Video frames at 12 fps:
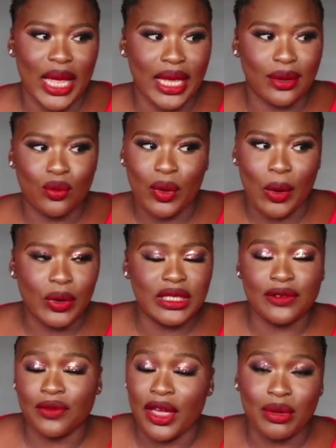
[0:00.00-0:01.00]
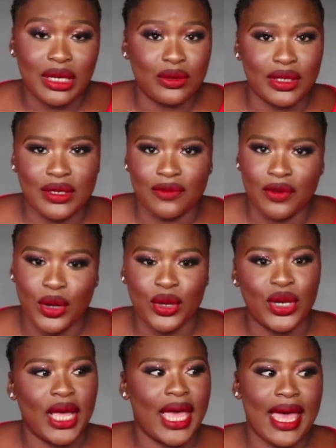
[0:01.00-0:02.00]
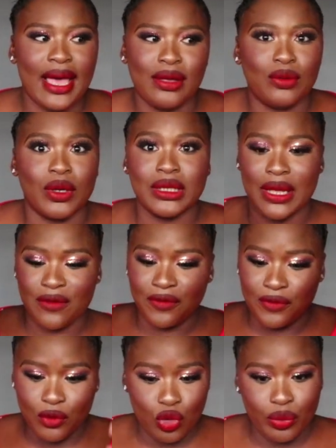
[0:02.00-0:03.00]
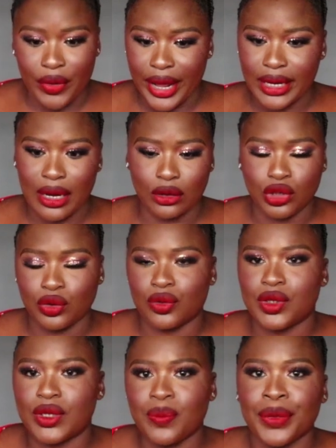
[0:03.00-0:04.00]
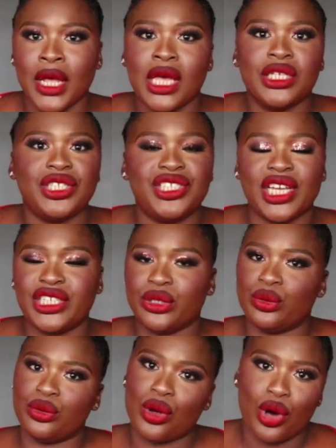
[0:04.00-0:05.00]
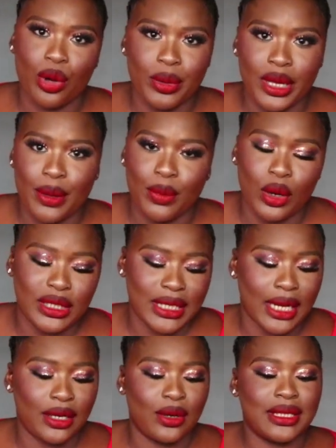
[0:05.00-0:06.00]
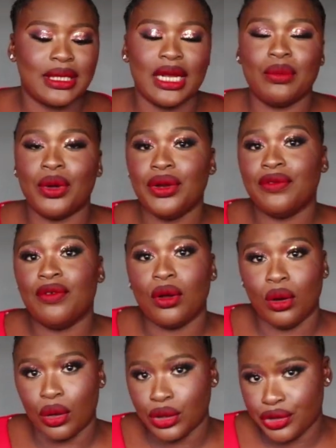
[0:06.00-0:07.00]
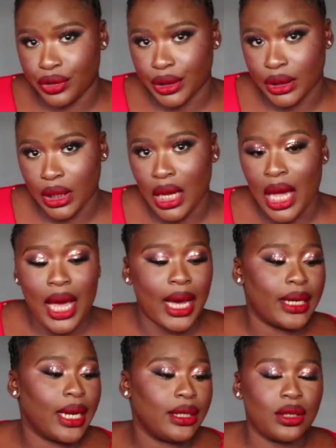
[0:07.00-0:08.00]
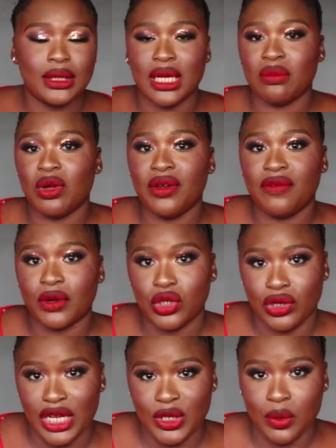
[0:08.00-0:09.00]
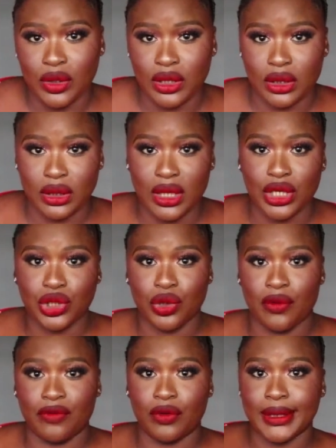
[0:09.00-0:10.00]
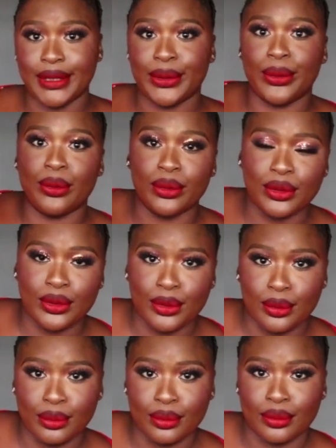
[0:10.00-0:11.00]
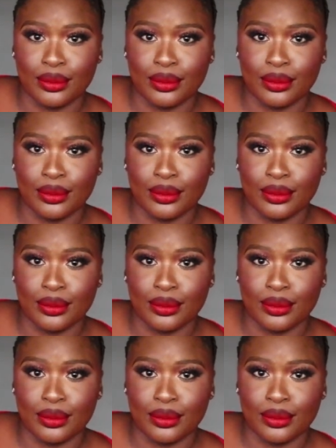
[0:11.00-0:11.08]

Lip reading: Like, we're waiting for, everybody's waiting for you. The hair, it was a full bridal shoot. She said she could not come again because I did not send money for laundry and I did not send money for transportation for the clothes.